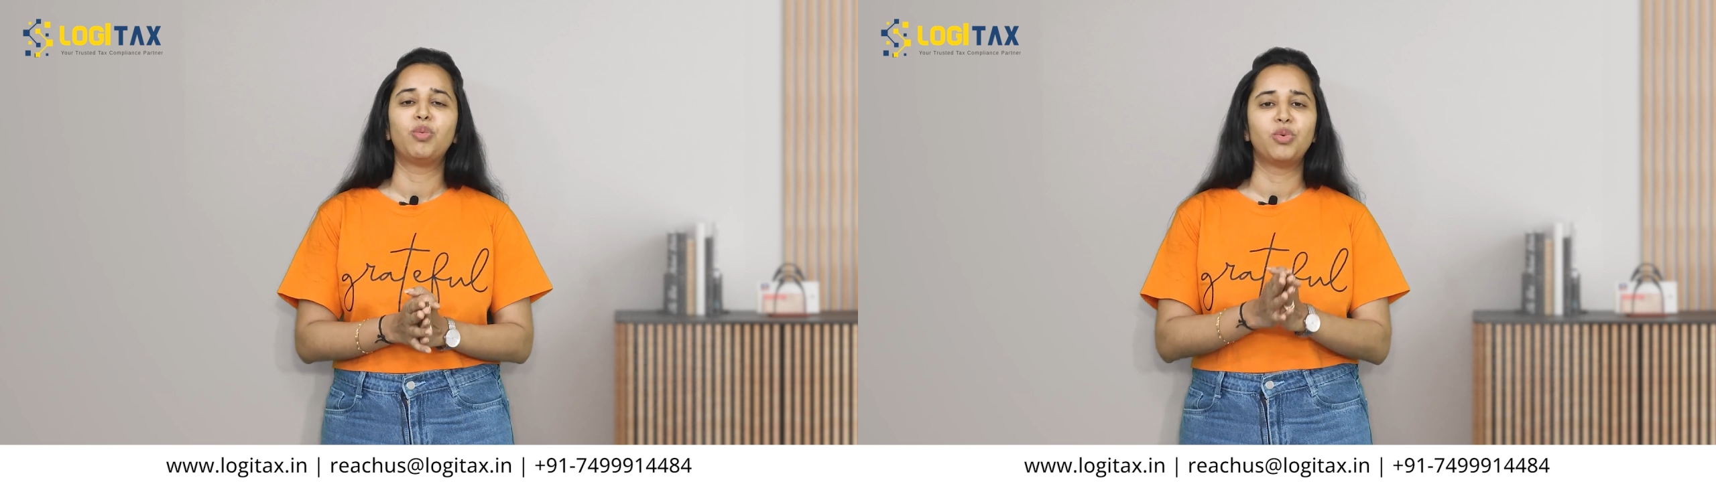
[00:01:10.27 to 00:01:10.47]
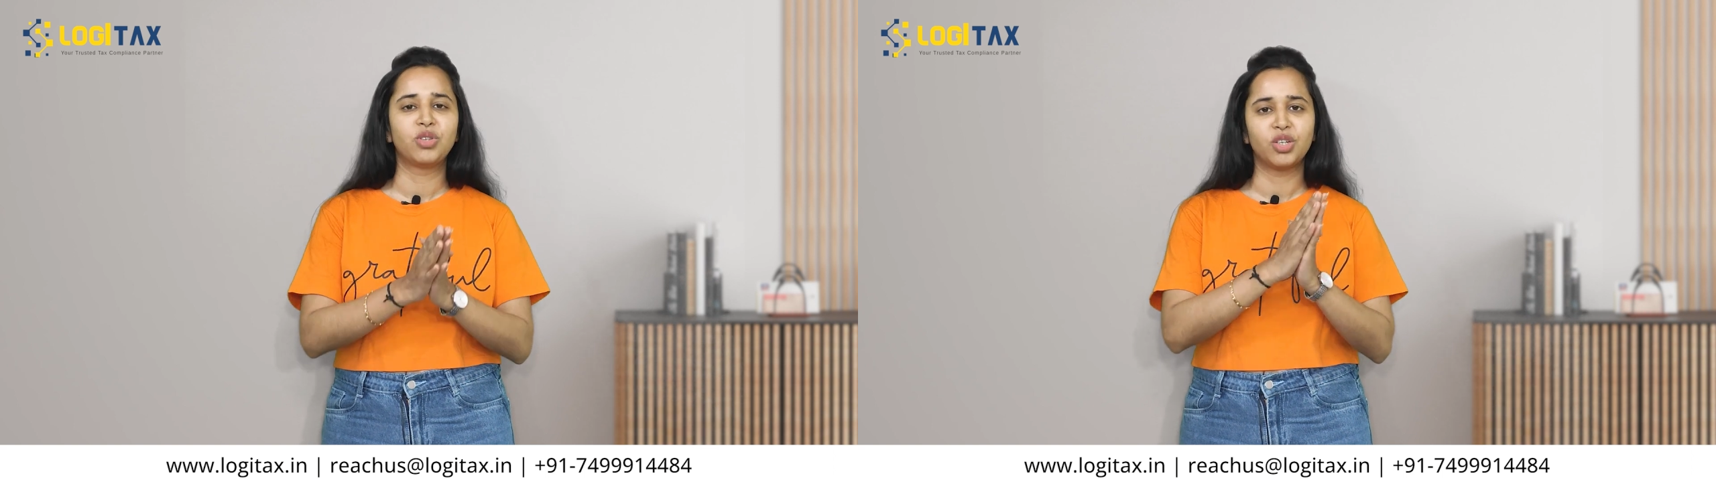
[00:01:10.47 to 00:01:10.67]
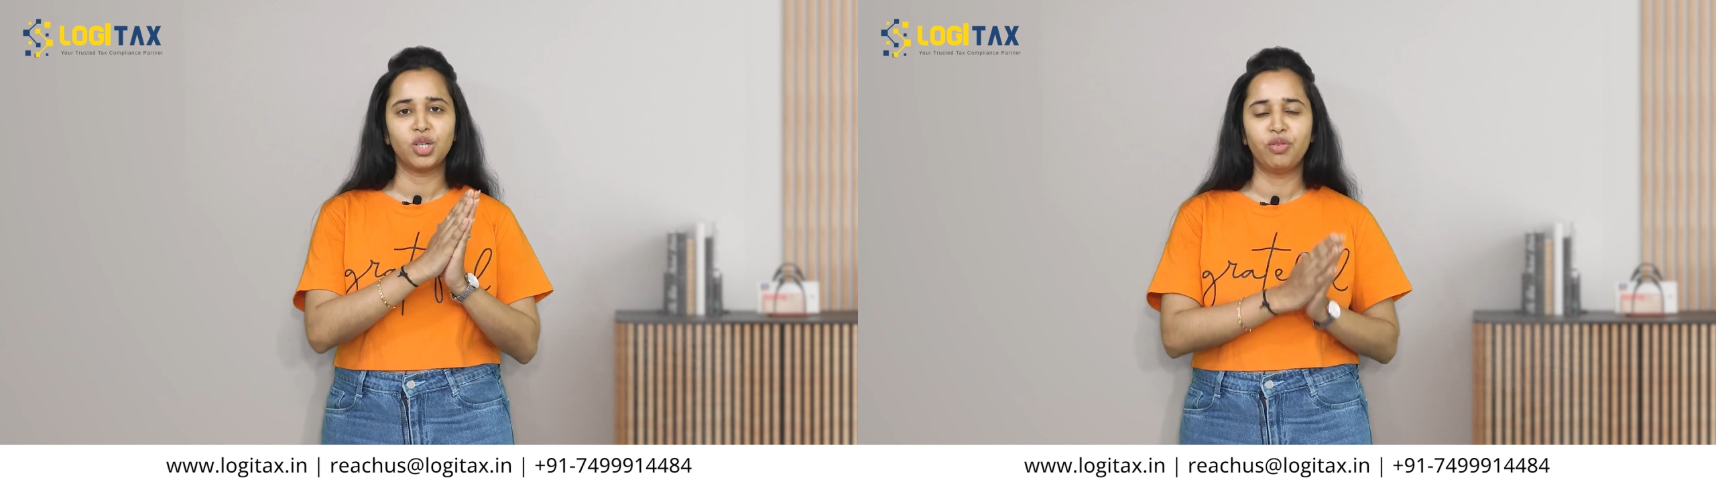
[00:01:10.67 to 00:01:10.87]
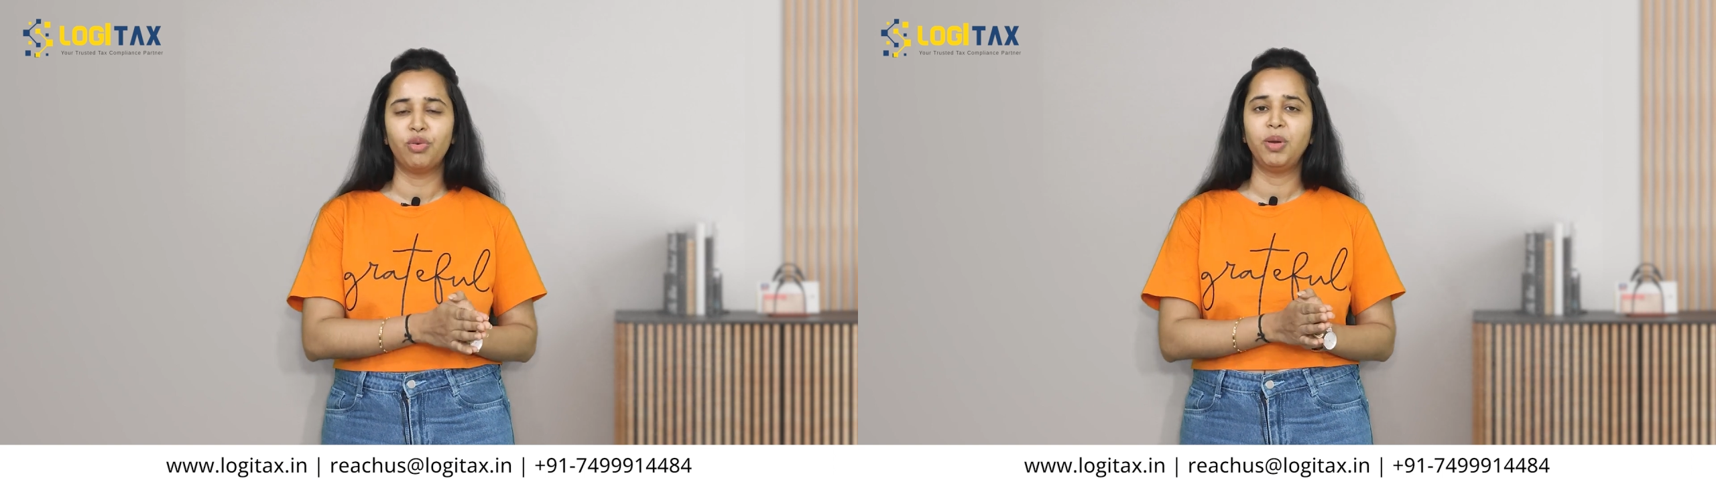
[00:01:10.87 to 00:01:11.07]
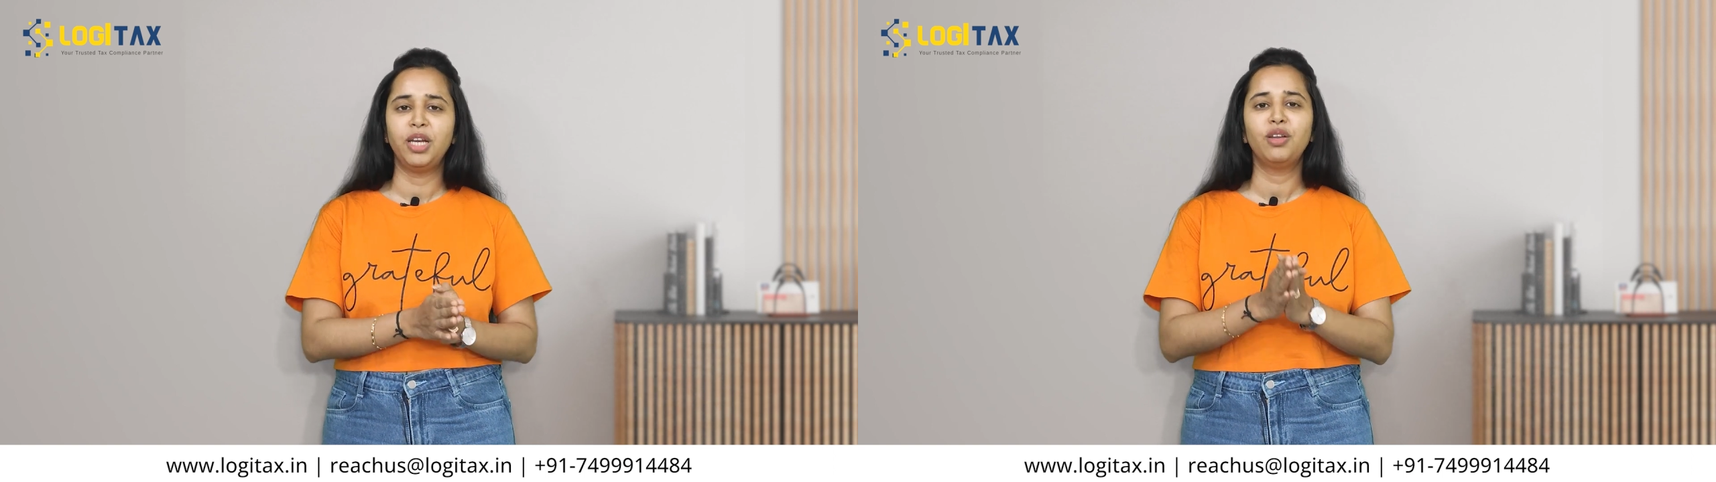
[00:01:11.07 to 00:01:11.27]
for more such
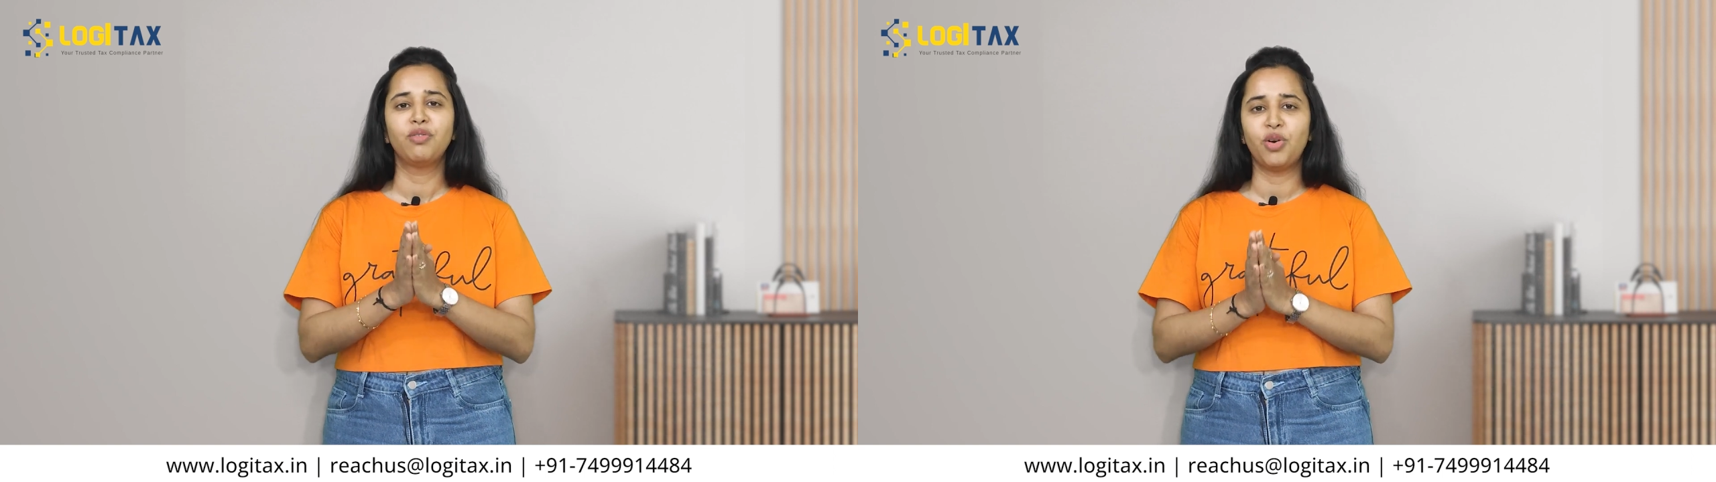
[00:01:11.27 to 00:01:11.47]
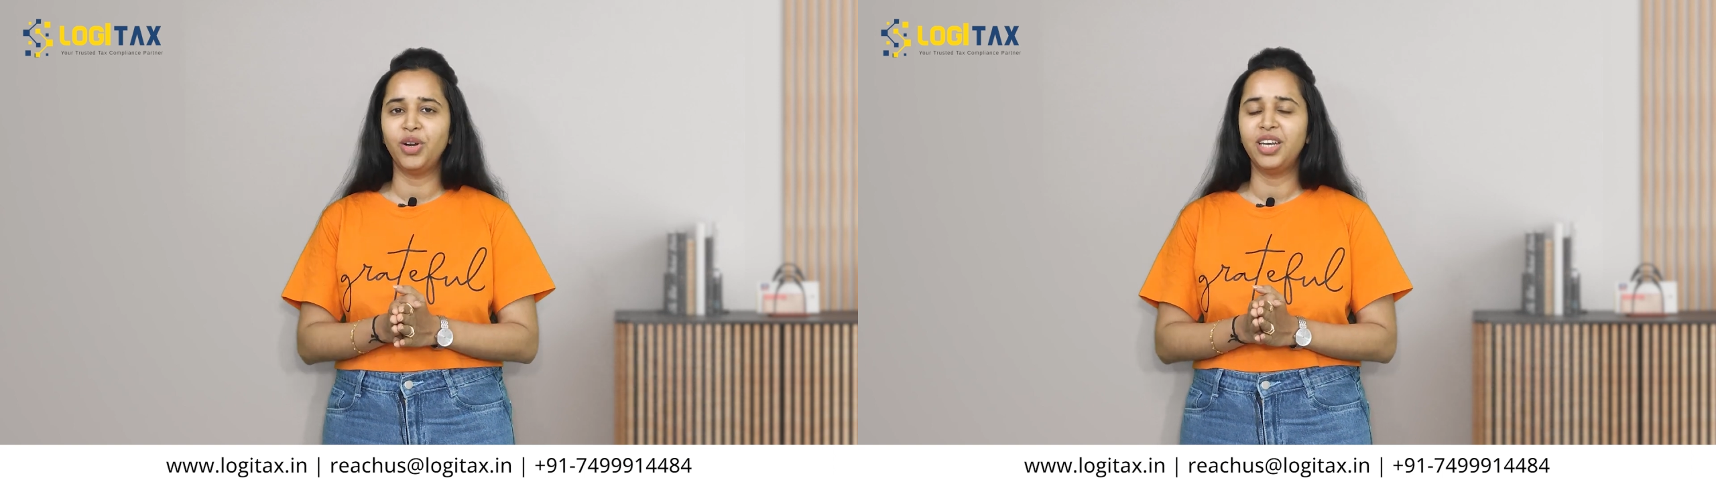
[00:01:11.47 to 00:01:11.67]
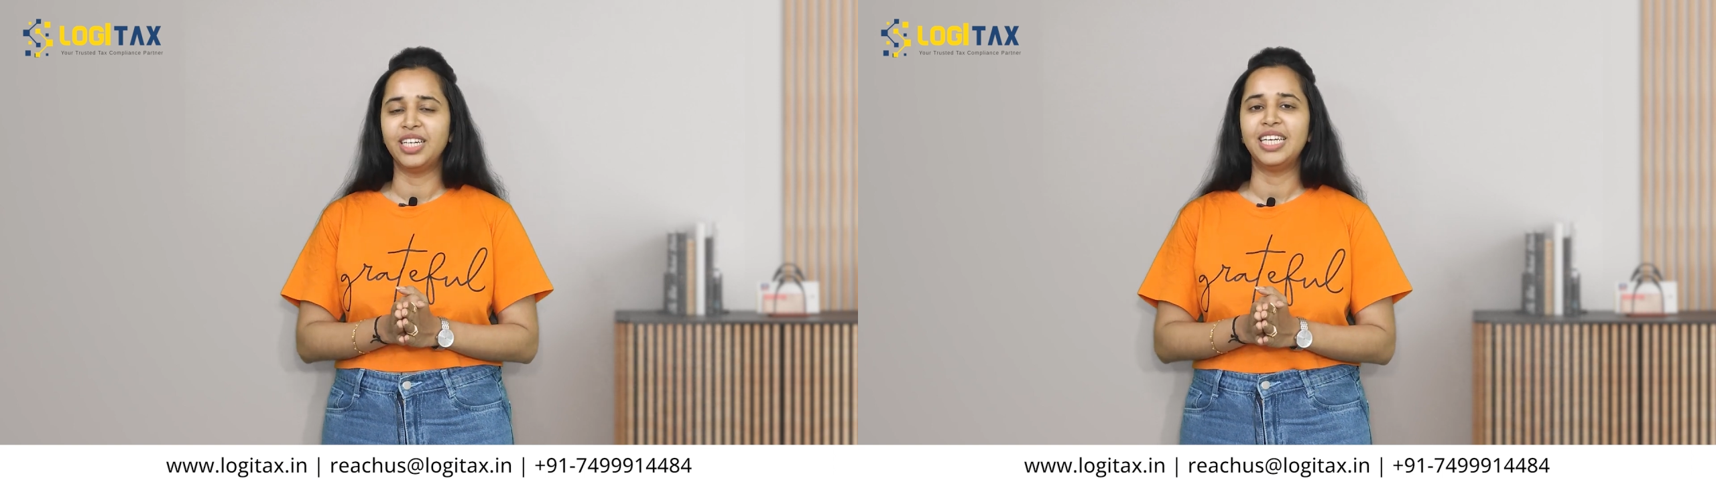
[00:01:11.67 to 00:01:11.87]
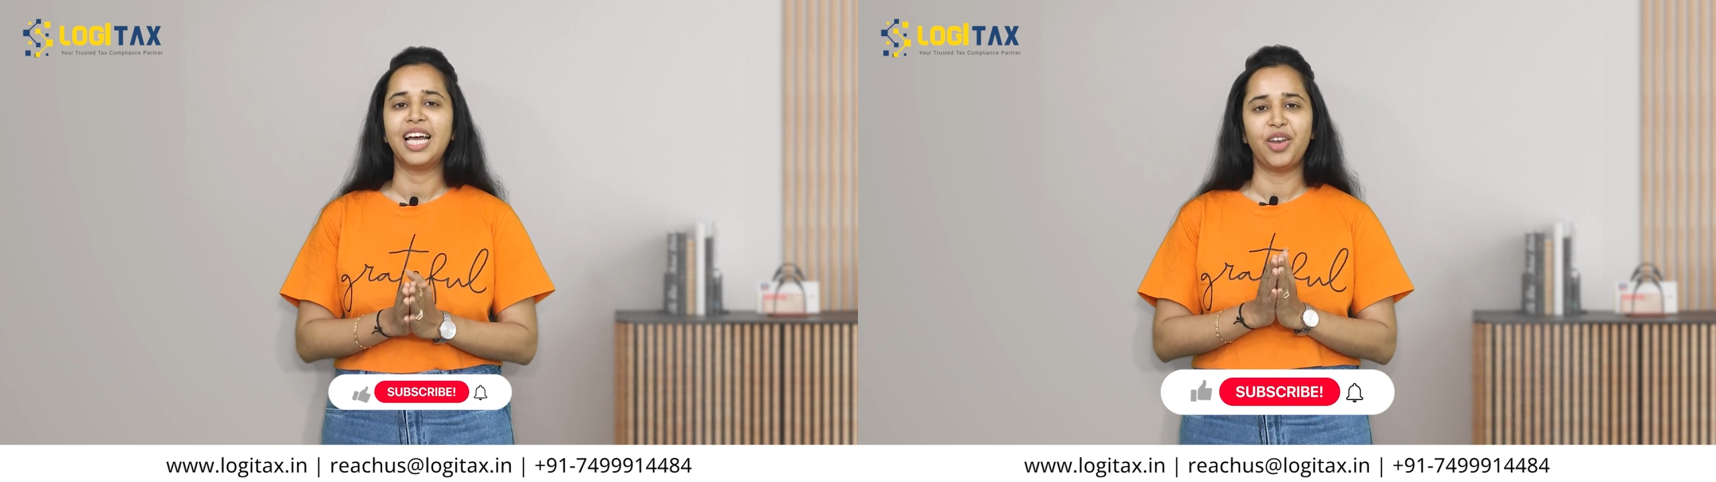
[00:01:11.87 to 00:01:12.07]
informative content